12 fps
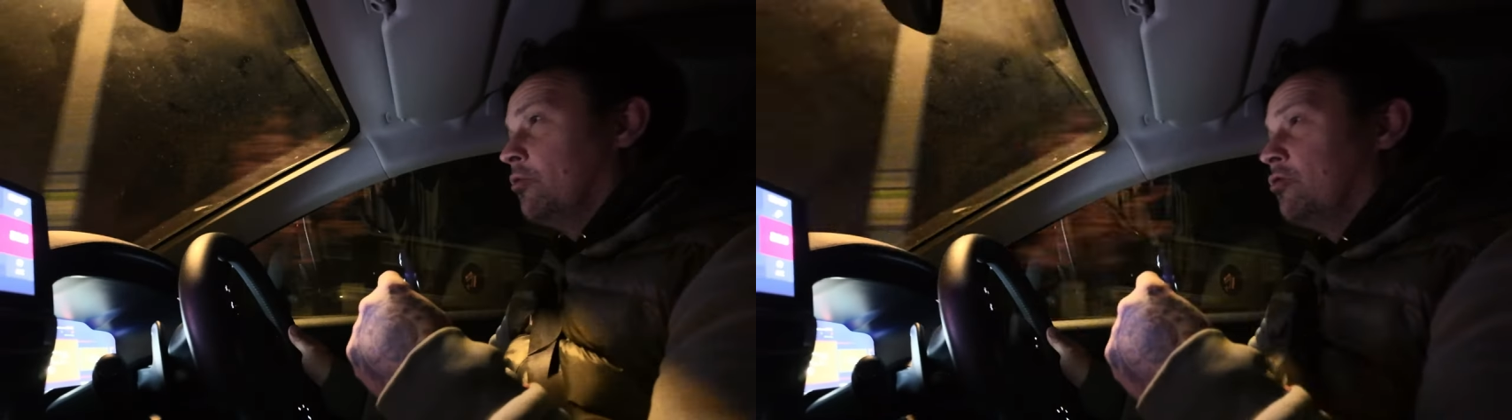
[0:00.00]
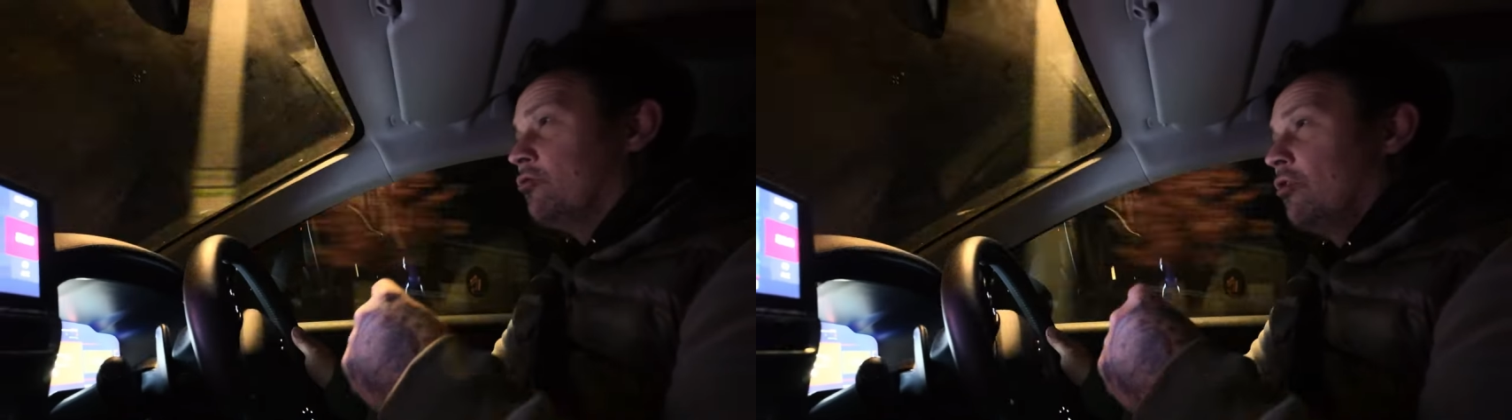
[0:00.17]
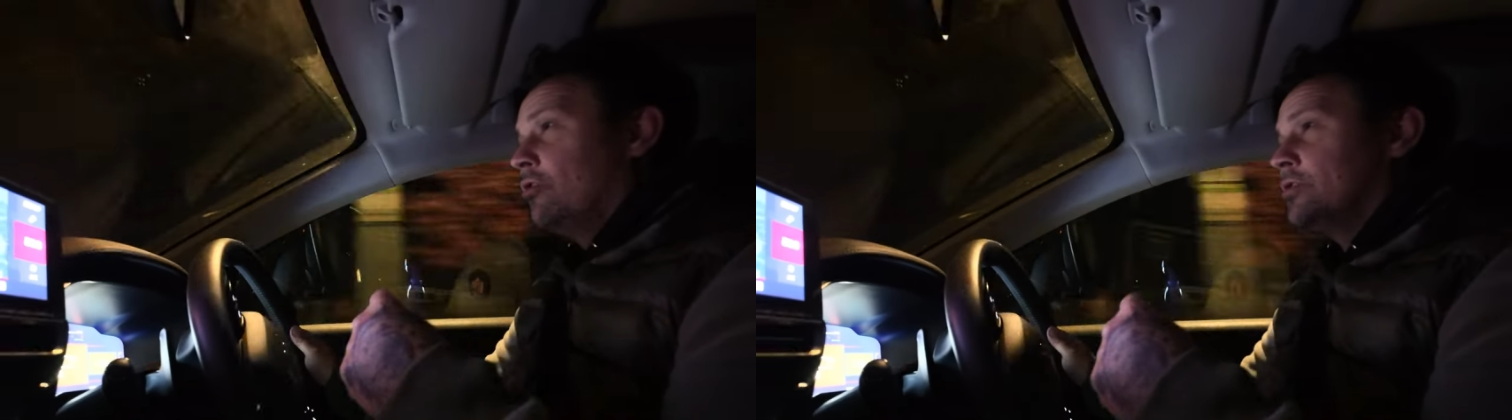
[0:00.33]

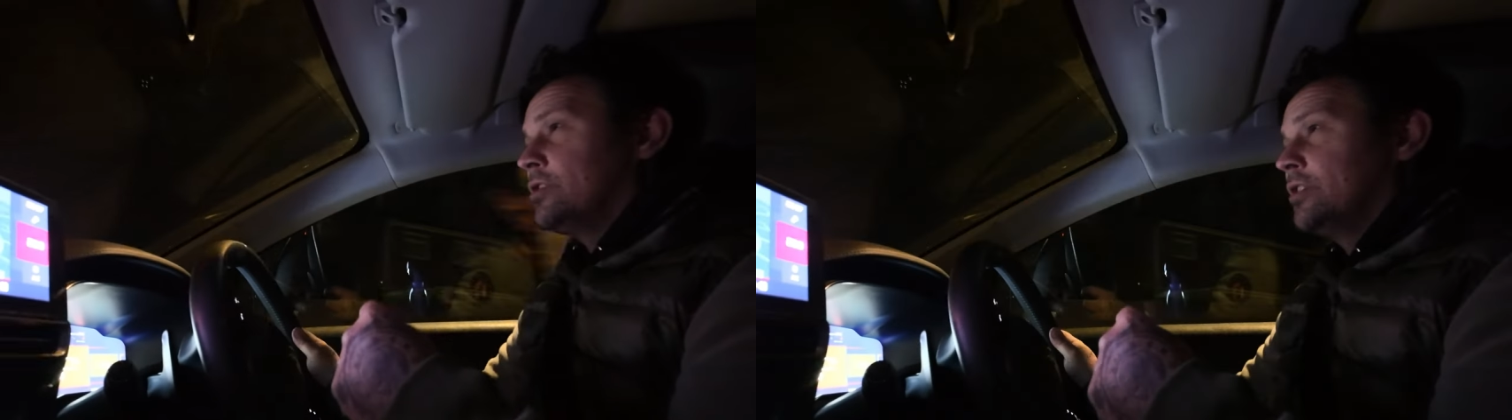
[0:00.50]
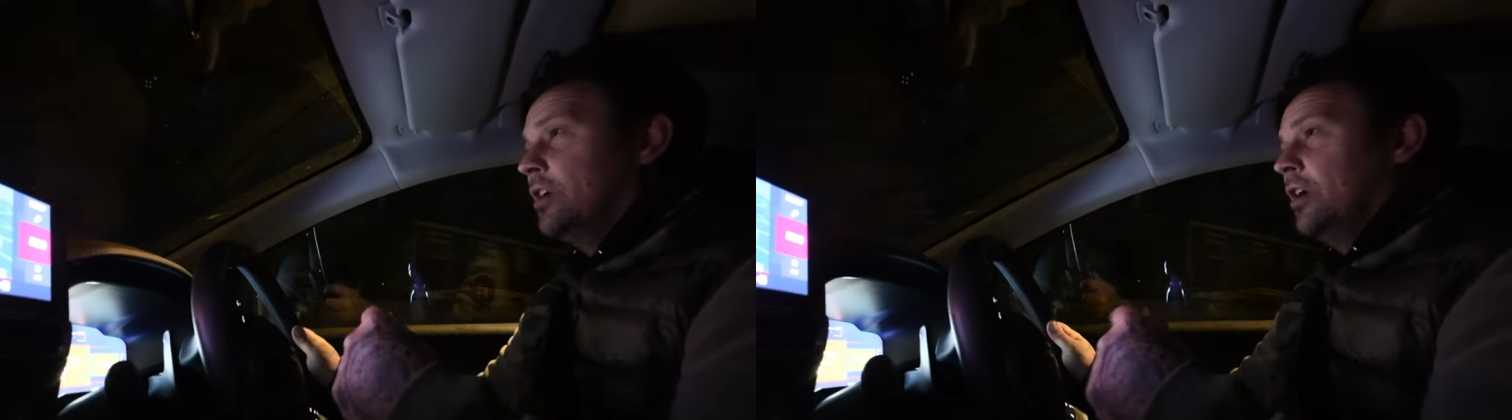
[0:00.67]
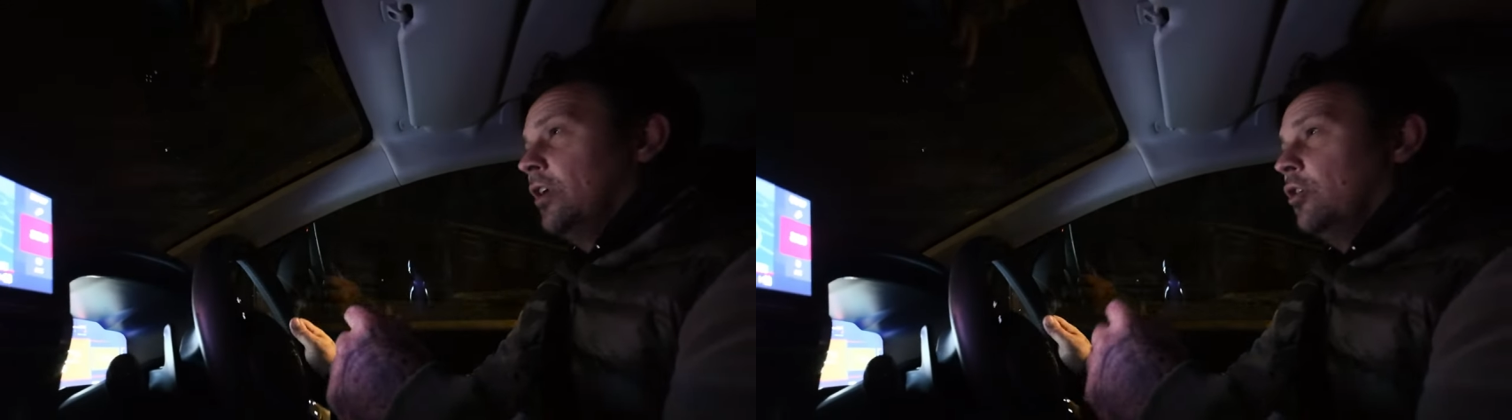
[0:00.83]
cross,
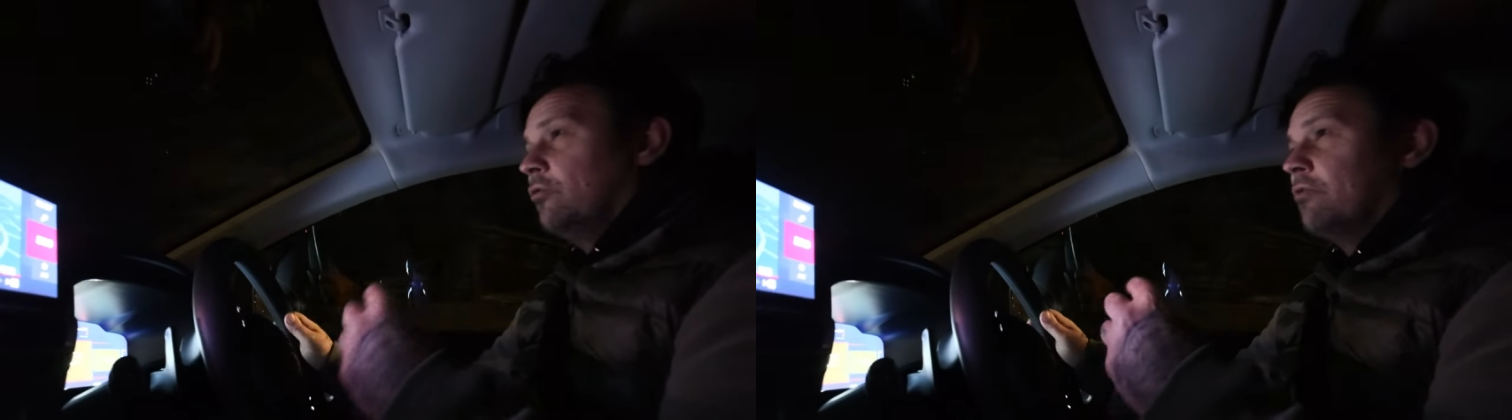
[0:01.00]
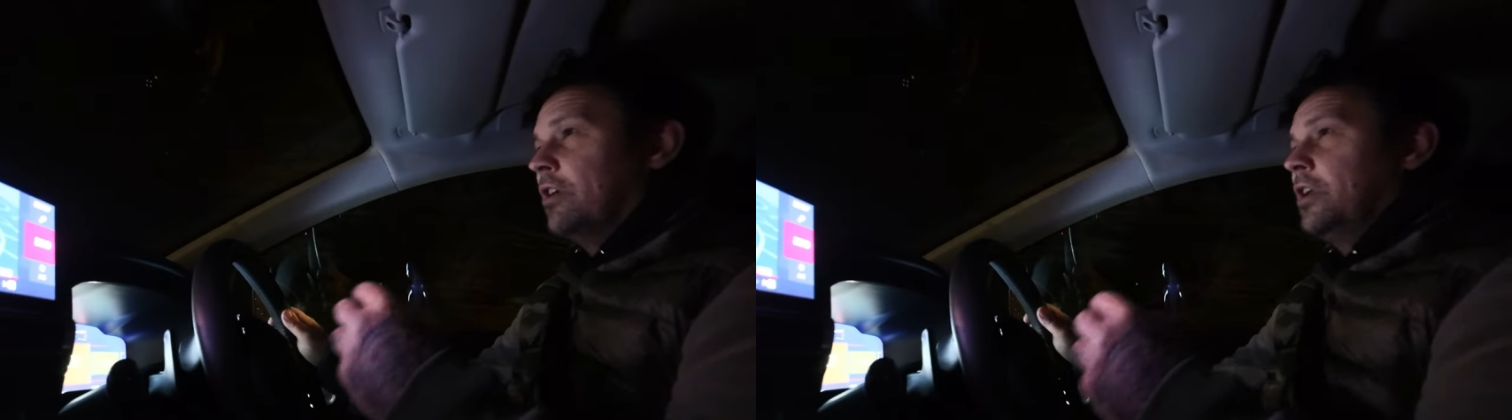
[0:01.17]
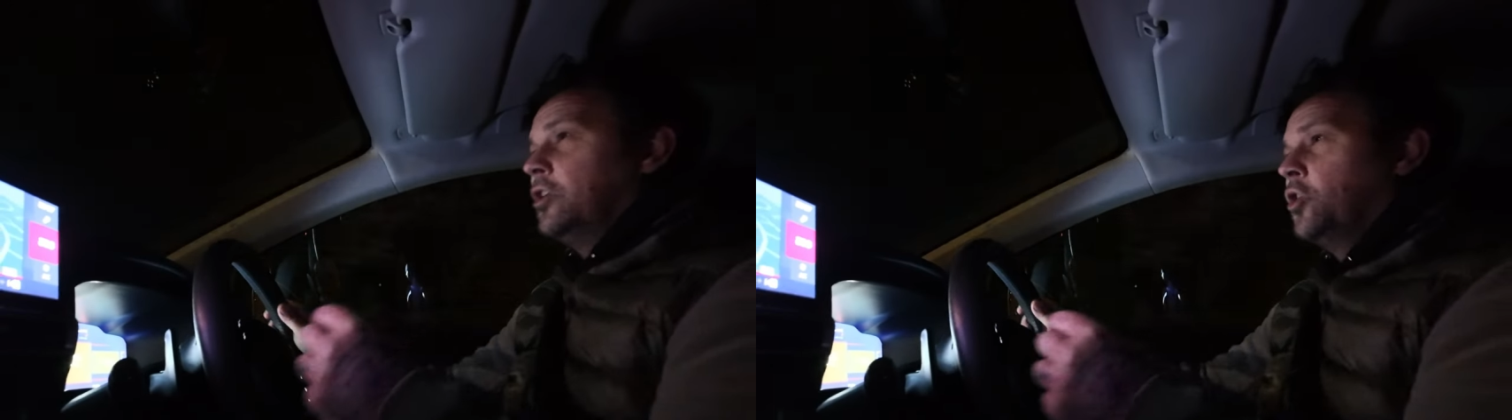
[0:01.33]
looked
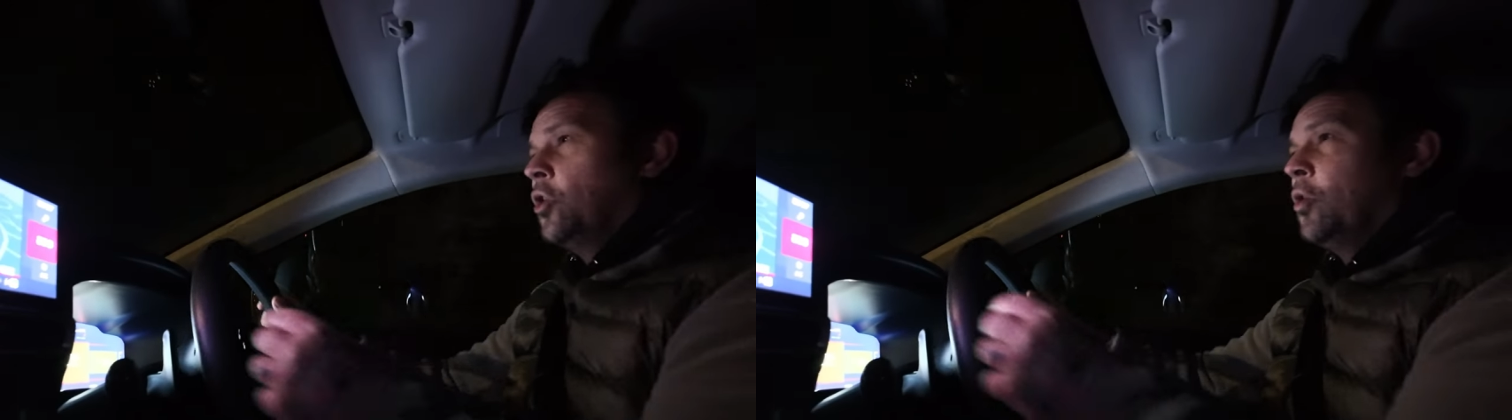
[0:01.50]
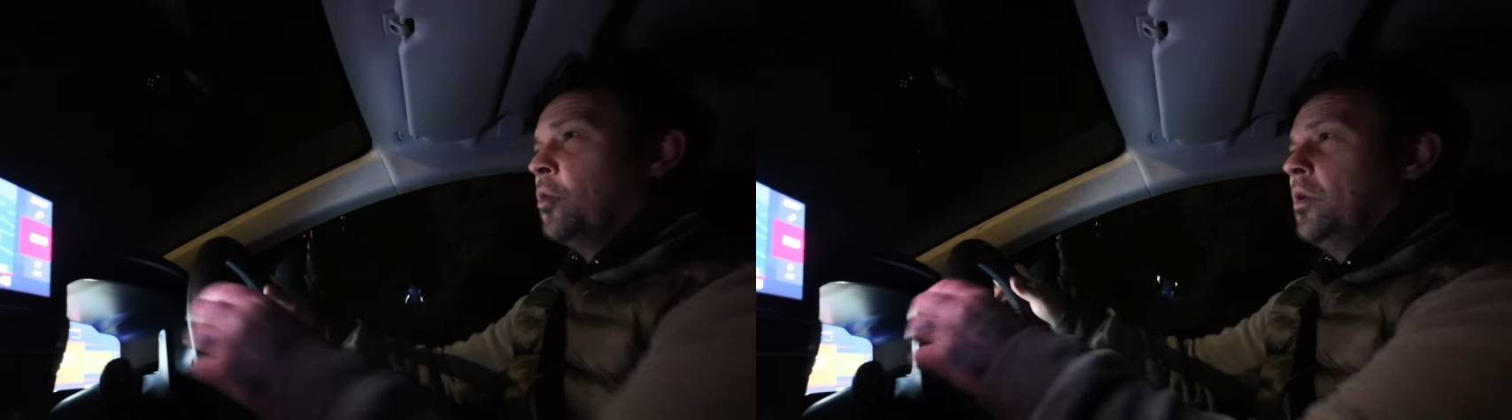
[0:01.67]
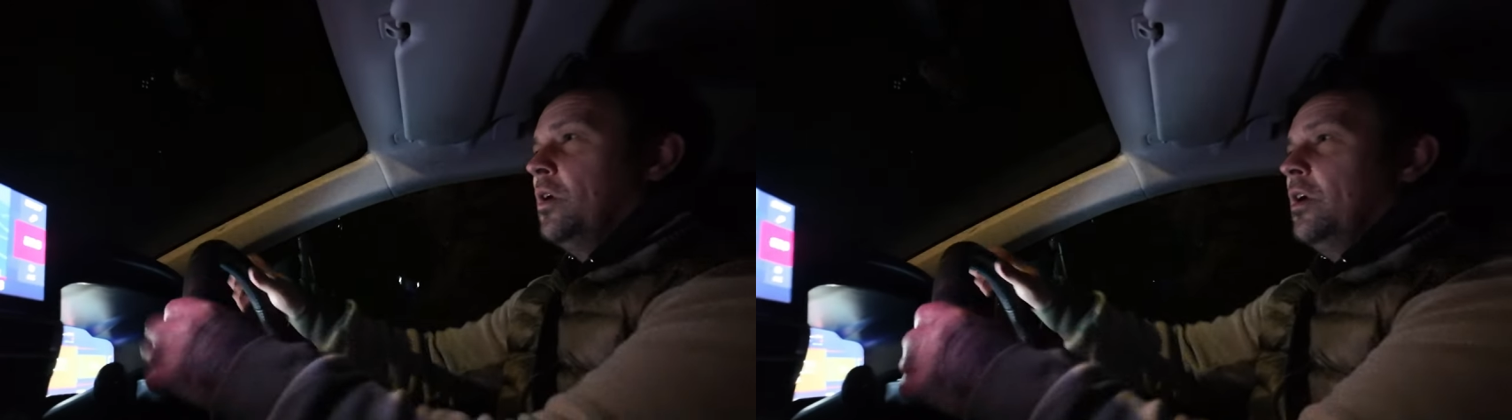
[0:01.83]
really cool.